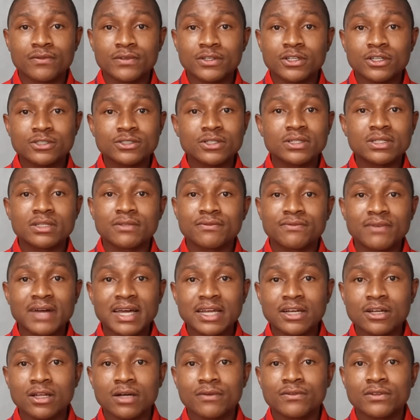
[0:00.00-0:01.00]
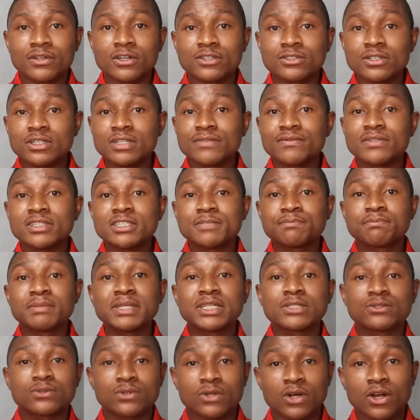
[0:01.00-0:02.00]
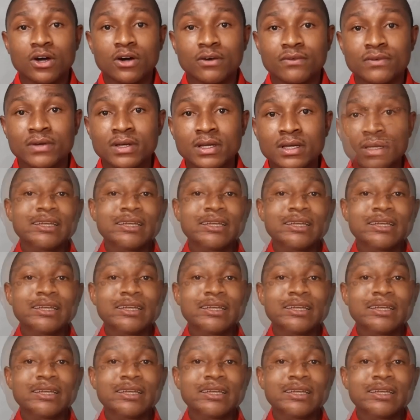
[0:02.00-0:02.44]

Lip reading: It does not define love. It does not even speak to love.